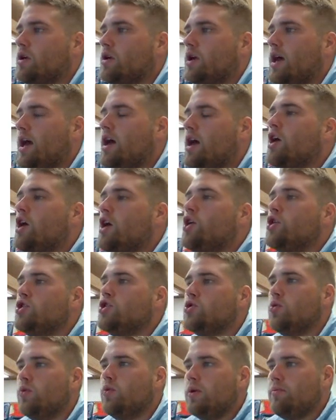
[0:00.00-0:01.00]
Okay,
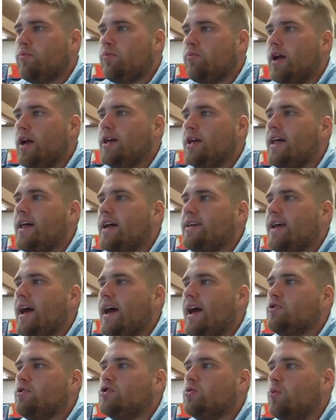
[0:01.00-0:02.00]
so when we break that
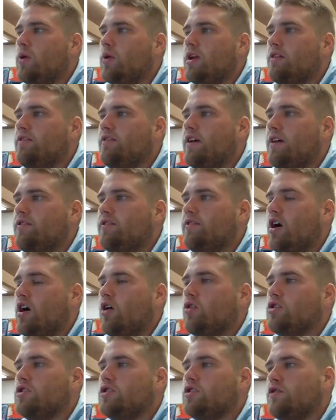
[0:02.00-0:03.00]
down,
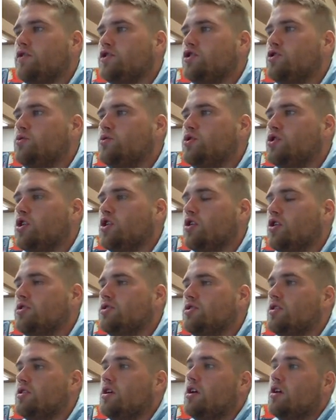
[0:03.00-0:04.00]
$25 for 2
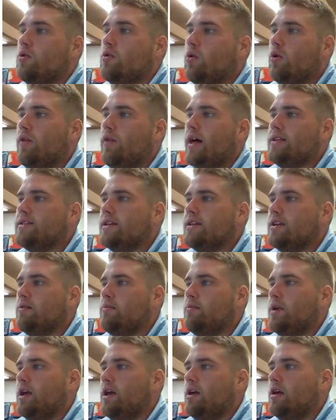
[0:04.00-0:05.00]
shirts, well, that's going to
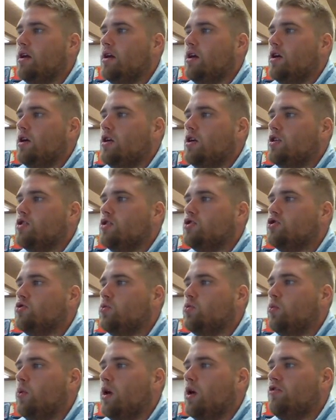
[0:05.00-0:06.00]
be
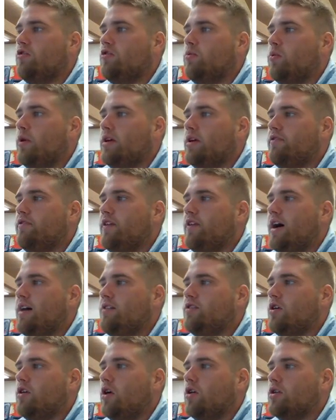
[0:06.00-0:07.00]

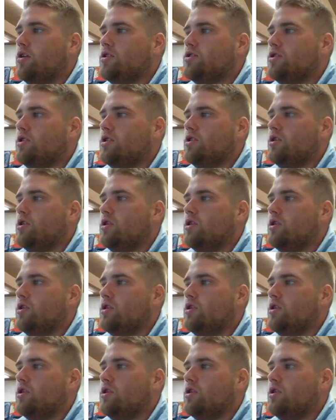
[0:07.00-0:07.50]
$12.5,